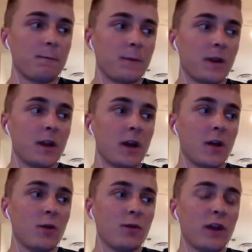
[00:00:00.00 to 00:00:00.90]

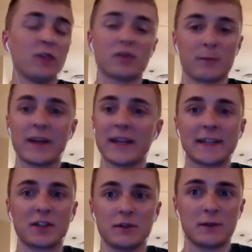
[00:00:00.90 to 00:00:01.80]
those are big
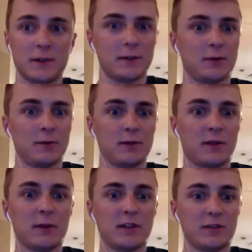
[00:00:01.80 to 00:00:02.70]
issues too
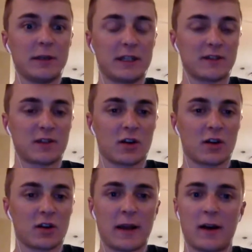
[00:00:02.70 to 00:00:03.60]
that we should be
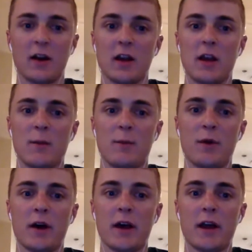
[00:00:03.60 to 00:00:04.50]
concerned about,
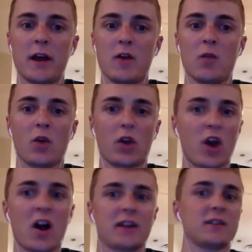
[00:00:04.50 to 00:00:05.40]
but we're
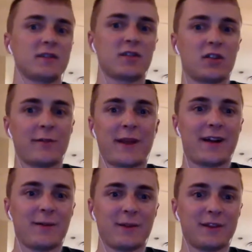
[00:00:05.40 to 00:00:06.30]
not concerned
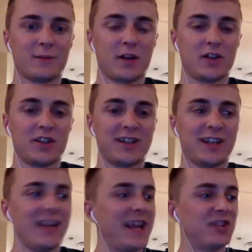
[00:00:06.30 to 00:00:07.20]
about them as much. And
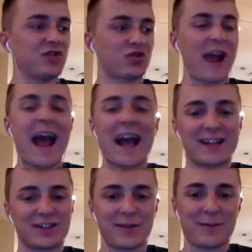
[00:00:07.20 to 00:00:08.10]

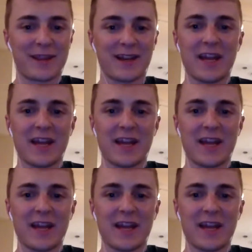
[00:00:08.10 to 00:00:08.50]
trash, I mean,